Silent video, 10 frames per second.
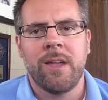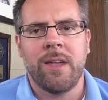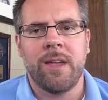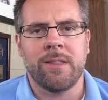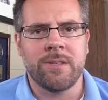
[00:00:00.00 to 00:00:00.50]

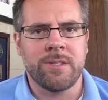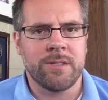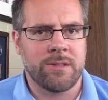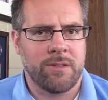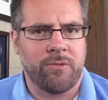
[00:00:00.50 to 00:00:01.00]
And this
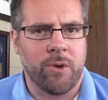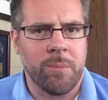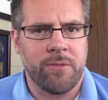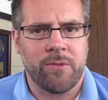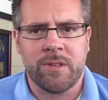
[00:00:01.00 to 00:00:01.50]
is the
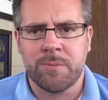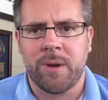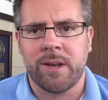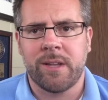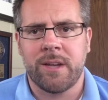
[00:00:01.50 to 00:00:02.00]
format for this
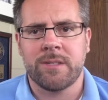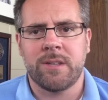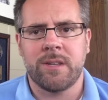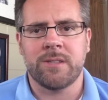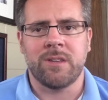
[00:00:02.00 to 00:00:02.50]

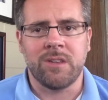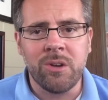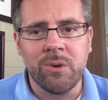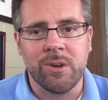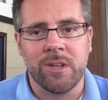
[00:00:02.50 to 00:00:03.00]
podcast is
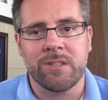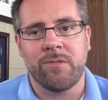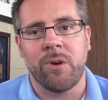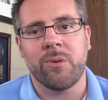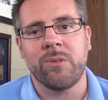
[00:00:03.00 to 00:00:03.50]
you get to
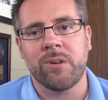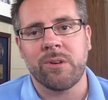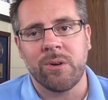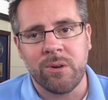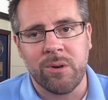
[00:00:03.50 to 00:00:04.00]
vote who the
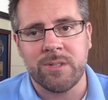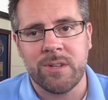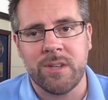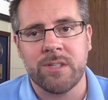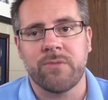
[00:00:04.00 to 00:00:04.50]

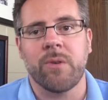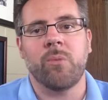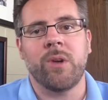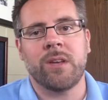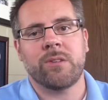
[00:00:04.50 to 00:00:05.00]
co-host is from
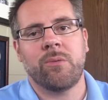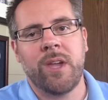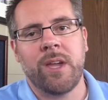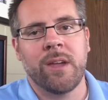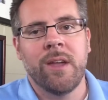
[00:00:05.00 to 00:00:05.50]
week to
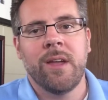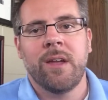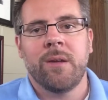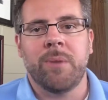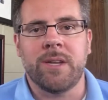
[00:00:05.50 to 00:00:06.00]
week
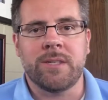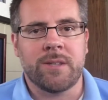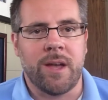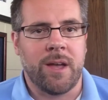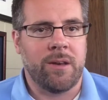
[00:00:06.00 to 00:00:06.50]
based
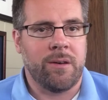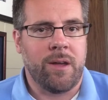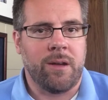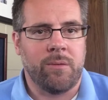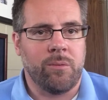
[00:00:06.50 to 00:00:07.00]
on
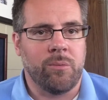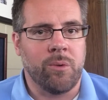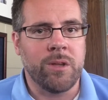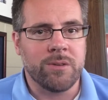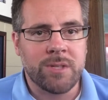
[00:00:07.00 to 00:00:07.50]

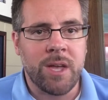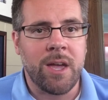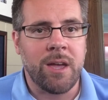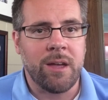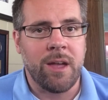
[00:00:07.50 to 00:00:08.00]
what you
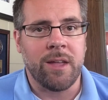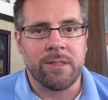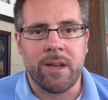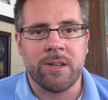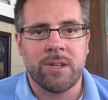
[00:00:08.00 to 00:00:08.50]
say at
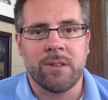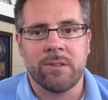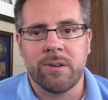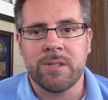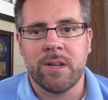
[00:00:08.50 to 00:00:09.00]
the hashtag
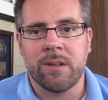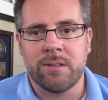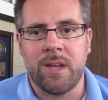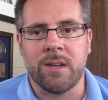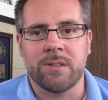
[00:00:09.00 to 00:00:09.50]
30
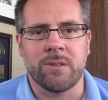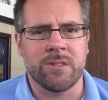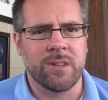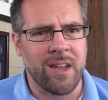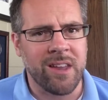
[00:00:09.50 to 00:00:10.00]
Second Take. So
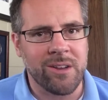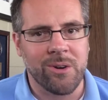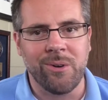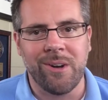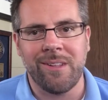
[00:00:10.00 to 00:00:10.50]
it's kind of
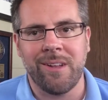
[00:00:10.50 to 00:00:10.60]
cool.